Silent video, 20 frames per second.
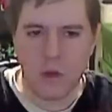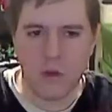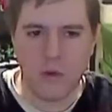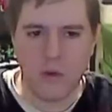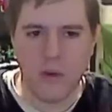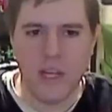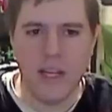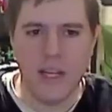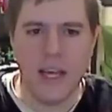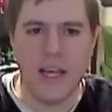
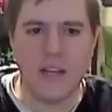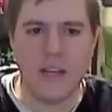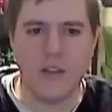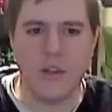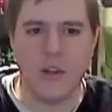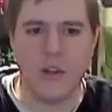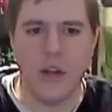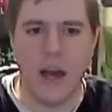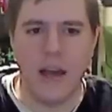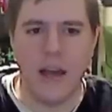Green
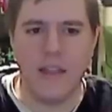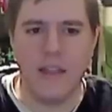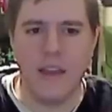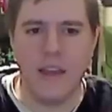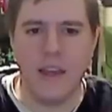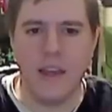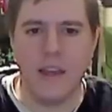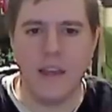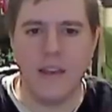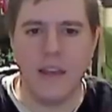Lantern, I
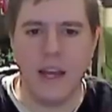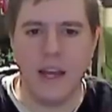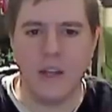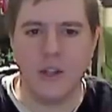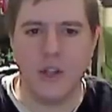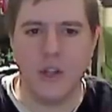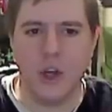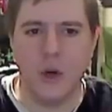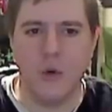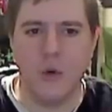think
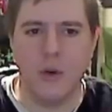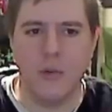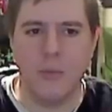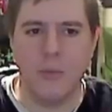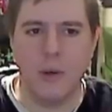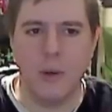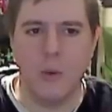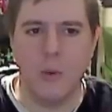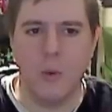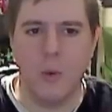that show would
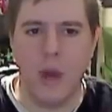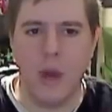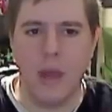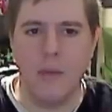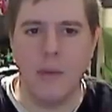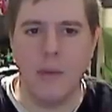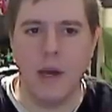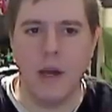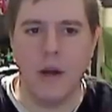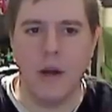have been
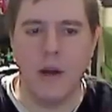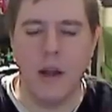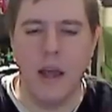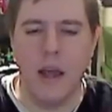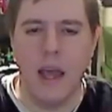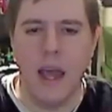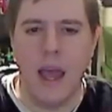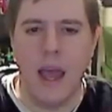way better